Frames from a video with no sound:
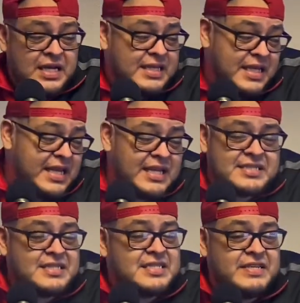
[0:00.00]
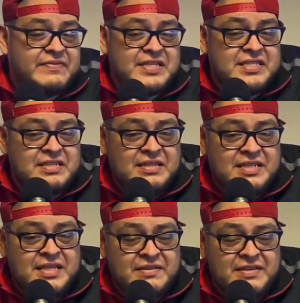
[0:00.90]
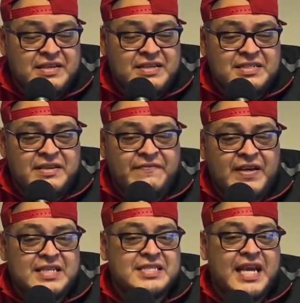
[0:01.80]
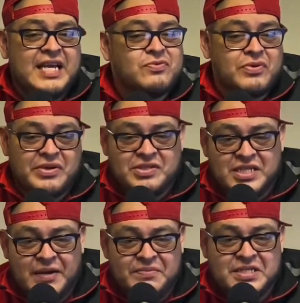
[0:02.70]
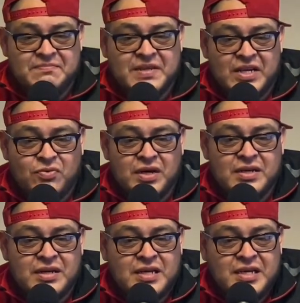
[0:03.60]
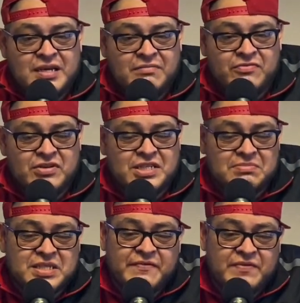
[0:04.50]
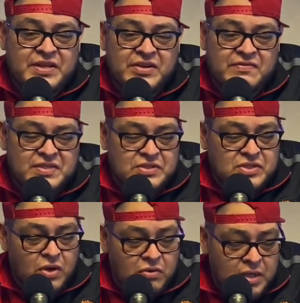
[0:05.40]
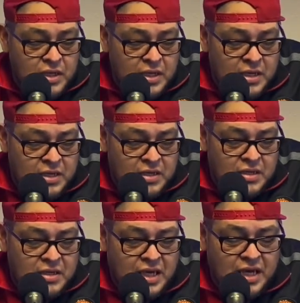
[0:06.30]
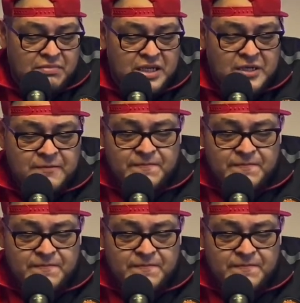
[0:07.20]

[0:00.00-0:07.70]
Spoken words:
Did he successfully defend his Cage Warriors championship that he won before he jumped ship for the UFC? So, I mean,